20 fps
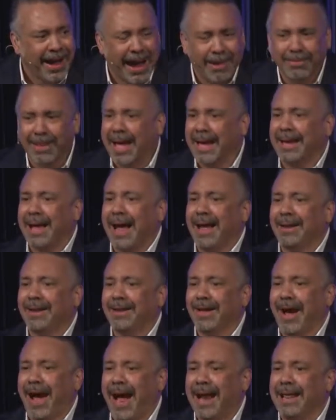I'm like,
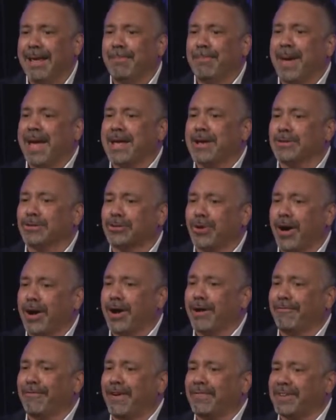I didn't pay you
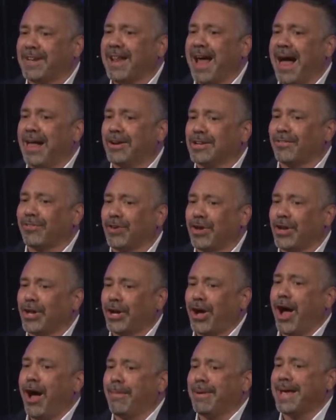$250 for you
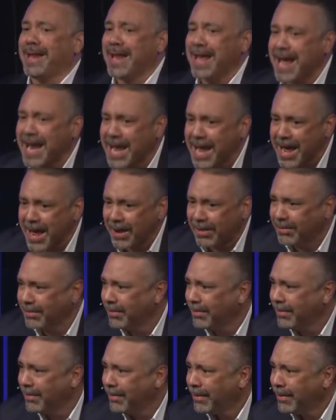to call me an idiot.